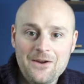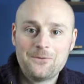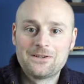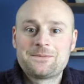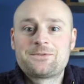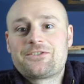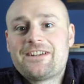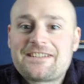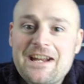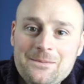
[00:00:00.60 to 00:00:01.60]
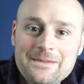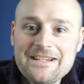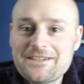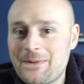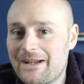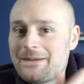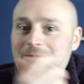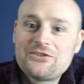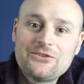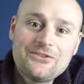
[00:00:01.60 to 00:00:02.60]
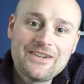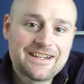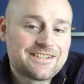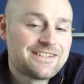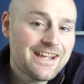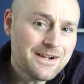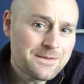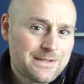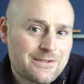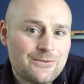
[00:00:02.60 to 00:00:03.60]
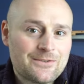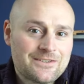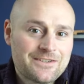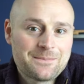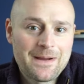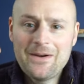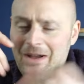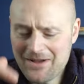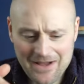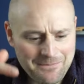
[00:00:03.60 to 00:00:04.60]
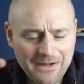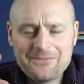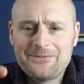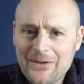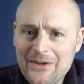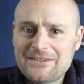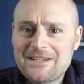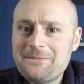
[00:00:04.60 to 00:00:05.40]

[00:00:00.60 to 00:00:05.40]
Welcome to Grey Scout Minis. My name's Sean, and today I'm going to be talking to you about my first